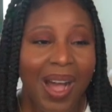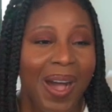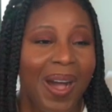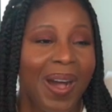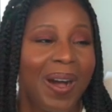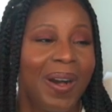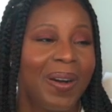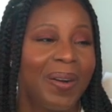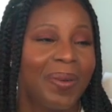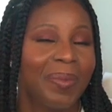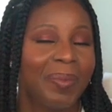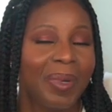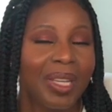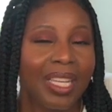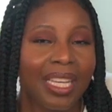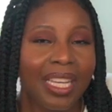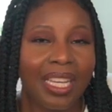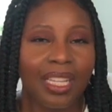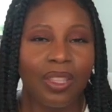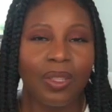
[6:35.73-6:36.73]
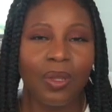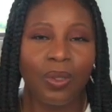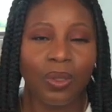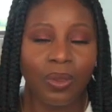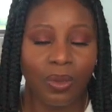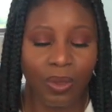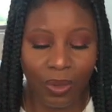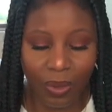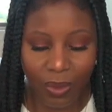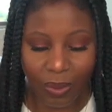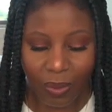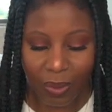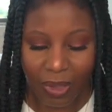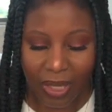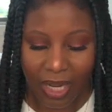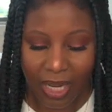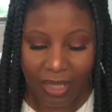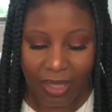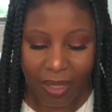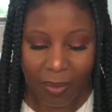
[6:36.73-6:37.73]
But yeah, those were
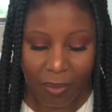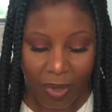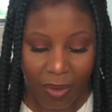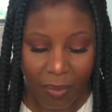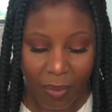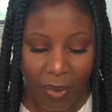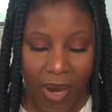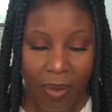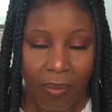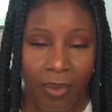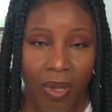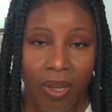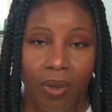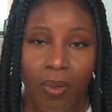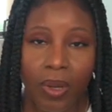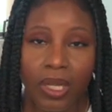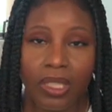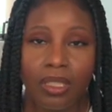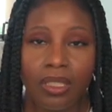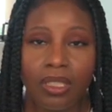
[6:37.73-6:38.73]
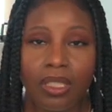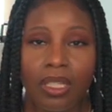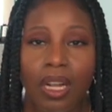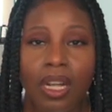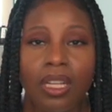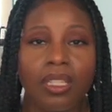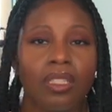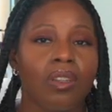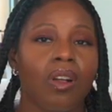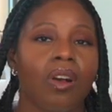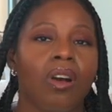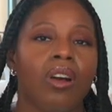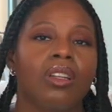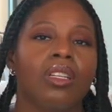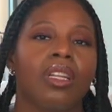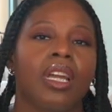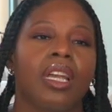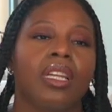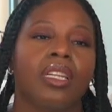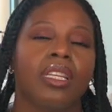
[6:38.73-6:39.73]
like some of the primary questions that I saw
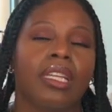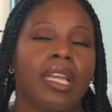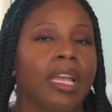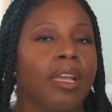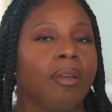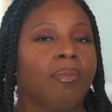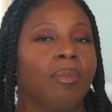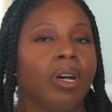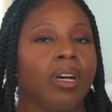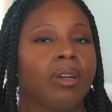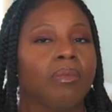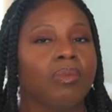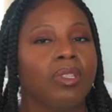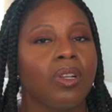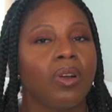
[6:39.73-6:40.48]
like came up.